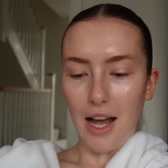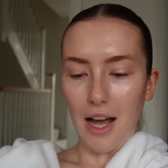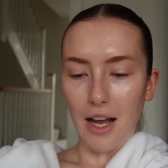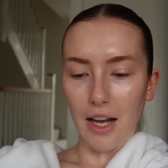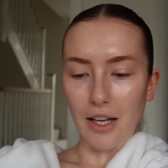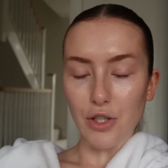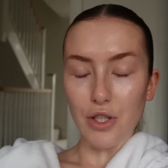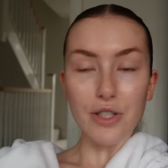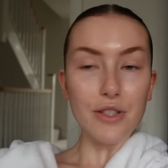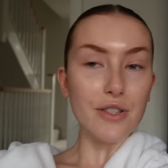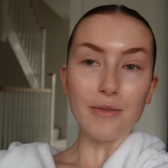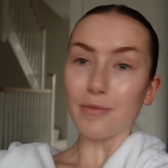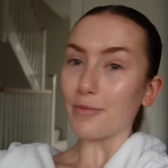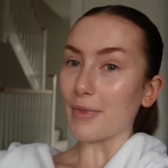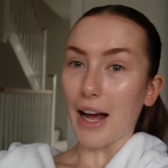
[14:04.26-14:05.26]
I
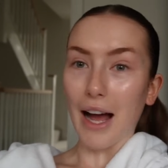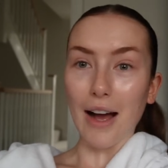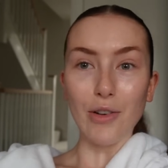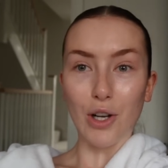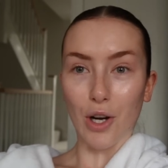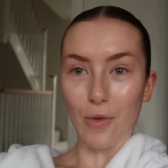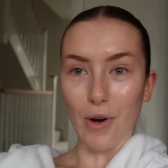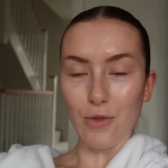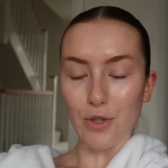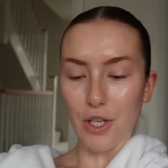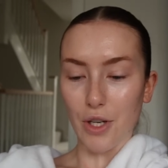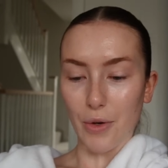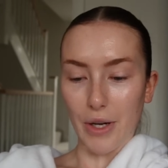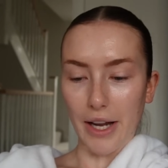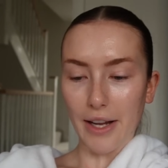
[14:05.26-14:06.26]
just haven't got around to
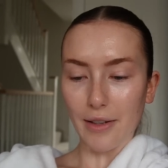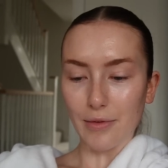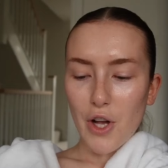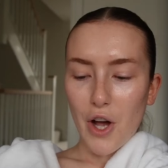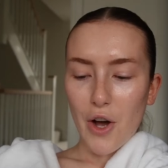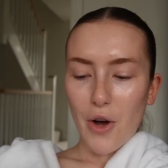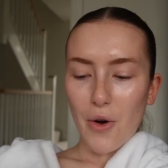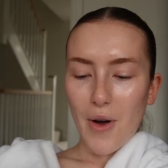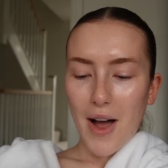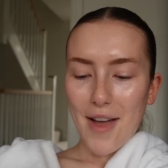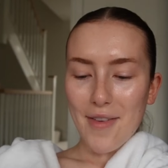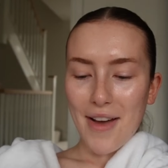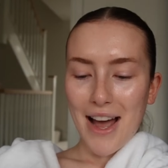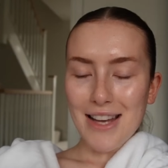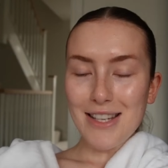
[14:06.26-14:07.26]
doing it. So I've
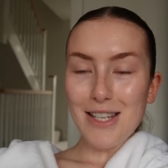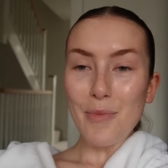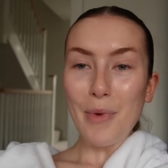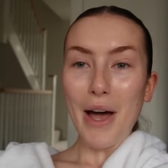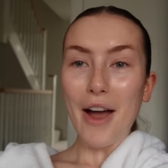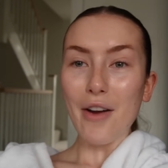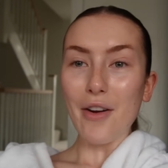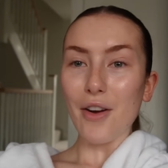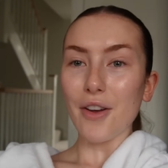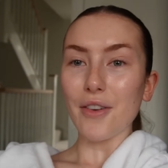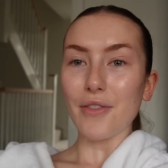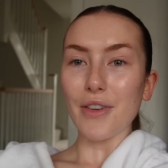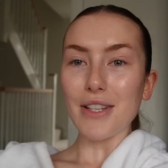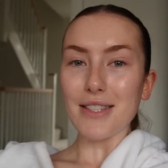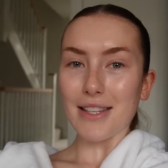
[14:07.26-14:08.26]
had a pair
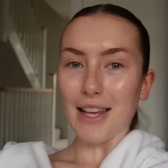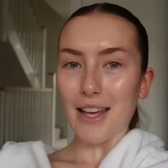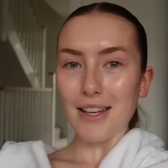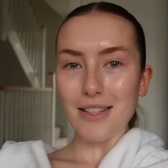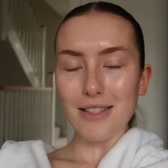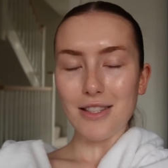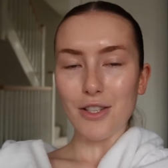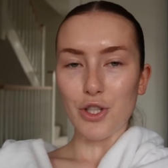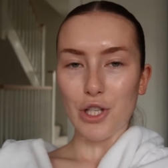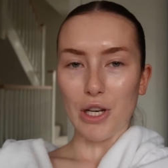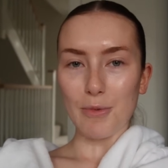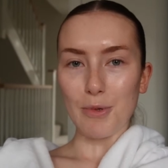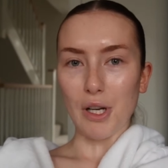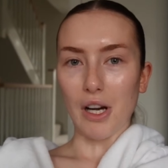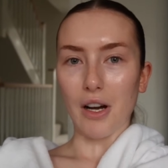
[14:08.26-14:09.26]
of skates
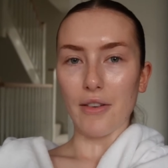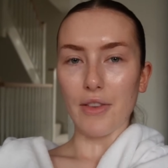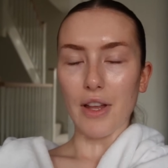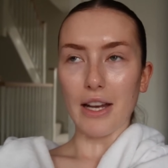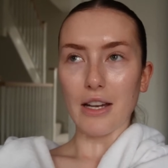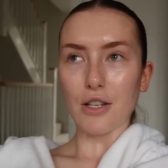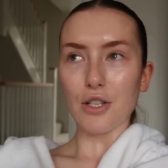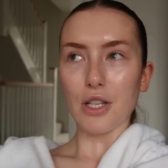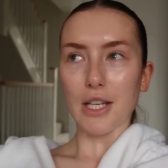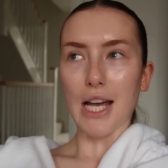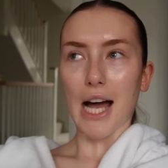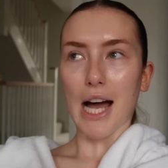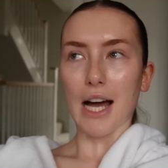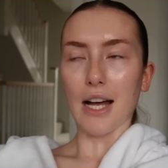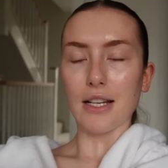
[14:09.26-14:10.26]
shipped off that initially
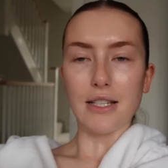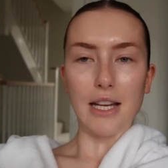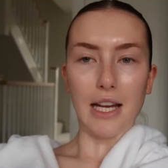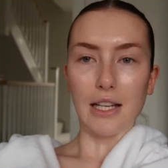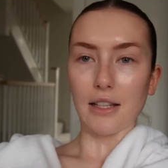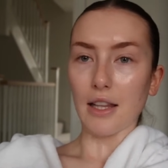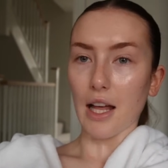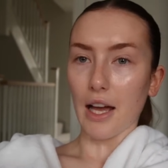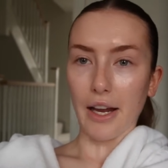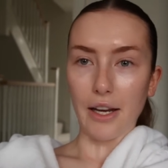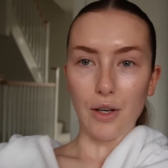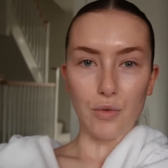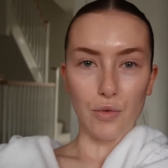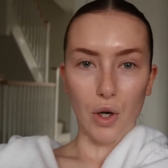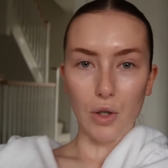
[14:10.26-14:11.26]
had
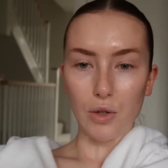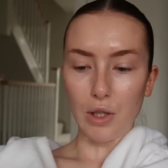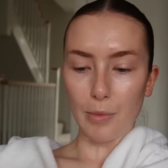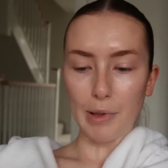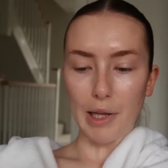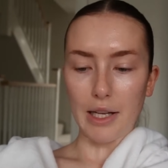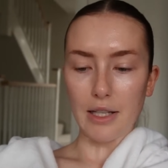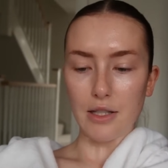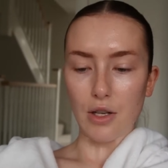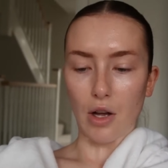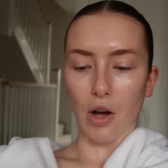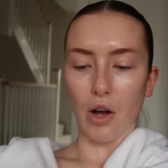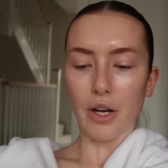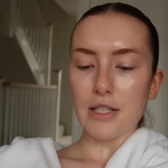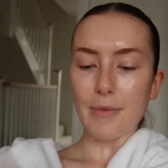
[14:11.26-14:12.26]
inline rollerblades
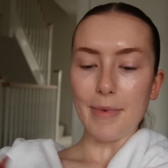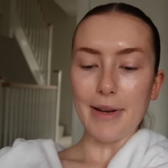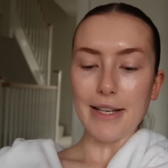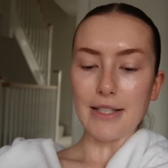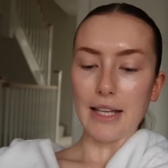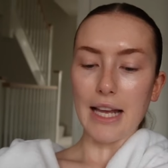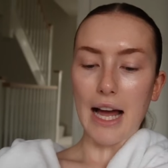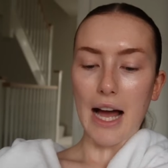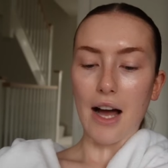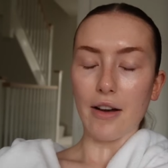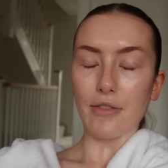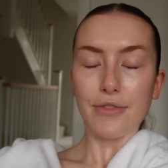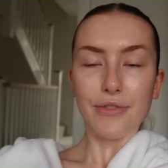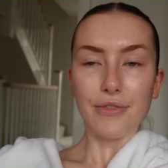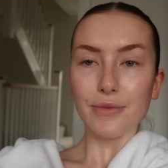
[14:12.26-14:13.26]
on to basically
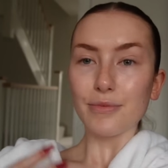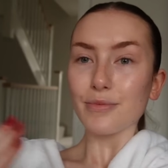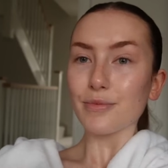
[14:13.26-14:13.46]
have